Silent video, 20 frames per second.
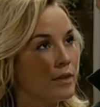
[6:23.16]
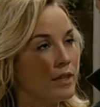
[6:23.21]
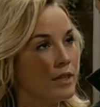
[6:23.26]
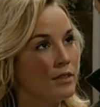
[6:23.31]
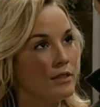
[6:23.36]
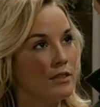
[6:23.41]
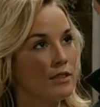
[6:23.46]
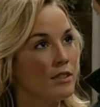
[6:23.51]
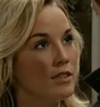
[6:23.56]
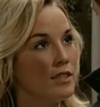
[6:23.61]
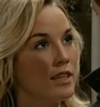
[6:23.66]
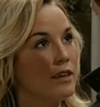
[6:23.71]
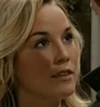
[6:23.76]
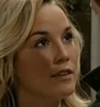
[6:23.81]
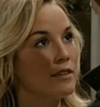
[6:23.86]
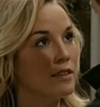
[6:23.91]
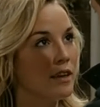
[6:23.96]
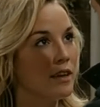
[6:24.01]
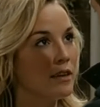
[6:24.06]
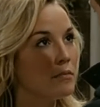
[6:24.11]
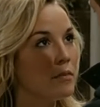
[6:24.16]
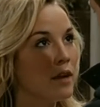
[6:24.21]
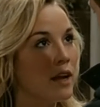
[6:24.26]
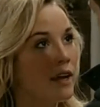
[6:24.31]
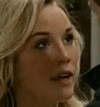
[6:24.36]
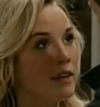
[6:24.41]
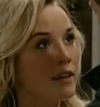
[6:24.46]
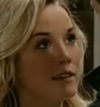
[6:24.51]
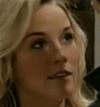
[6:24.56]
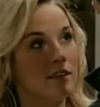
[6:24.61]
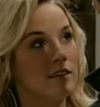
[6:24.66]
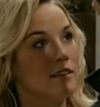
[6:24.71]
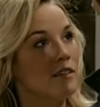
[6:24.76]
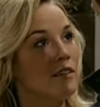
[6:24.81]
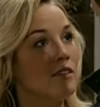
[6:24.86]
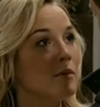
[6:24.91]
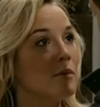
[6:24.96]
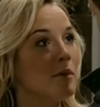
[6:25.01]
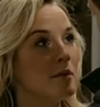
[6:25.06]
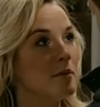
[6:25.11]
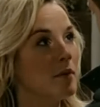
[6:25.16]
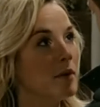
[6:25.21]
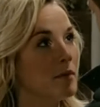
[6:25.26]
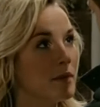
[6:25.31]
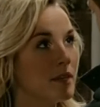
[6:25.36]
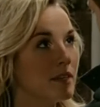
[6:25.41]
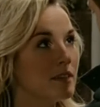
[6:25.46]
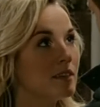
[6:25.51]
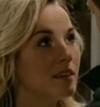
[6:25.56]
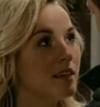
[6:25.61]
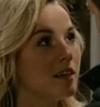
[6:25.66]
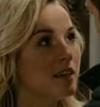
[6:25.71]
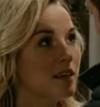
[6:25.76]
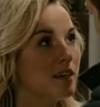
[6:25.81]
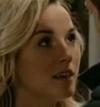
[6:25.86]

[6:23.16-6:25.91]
Will's just outside playing and I don't know where Mum is.